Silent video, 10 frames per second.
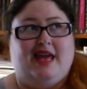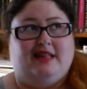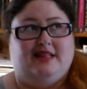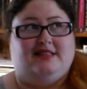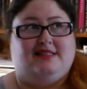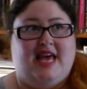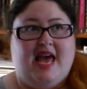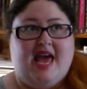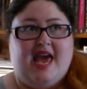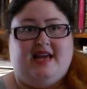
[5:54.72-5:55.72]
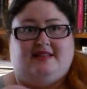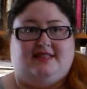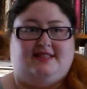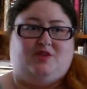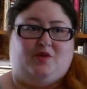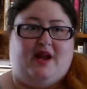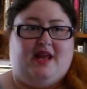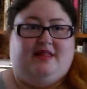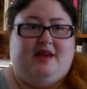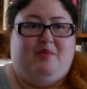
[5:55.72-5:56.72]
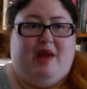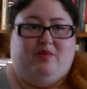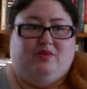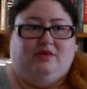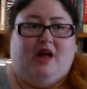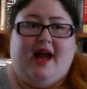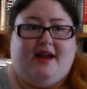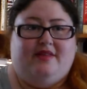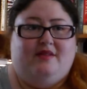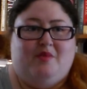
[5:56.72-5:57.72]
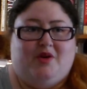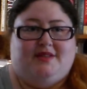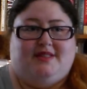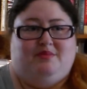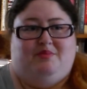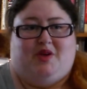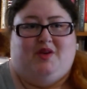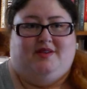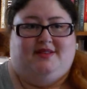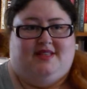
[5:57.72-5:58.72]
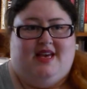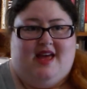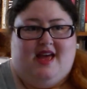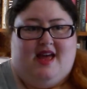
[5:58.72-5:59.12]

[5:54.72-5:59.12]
in this, it's a story that people like the most because